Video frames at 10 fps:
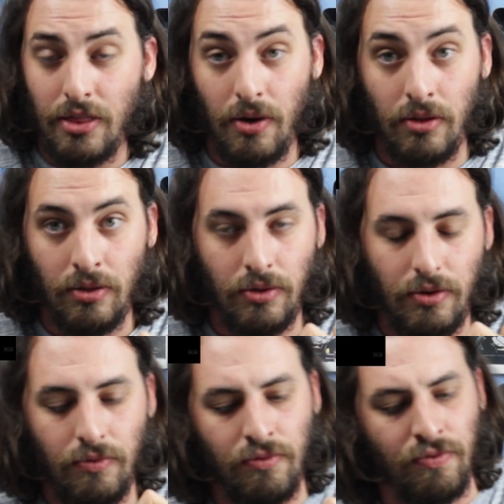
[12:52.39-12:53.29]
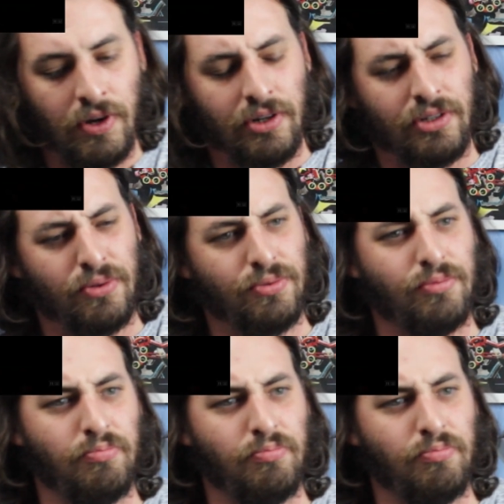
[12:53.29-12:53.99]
thought looked very cool.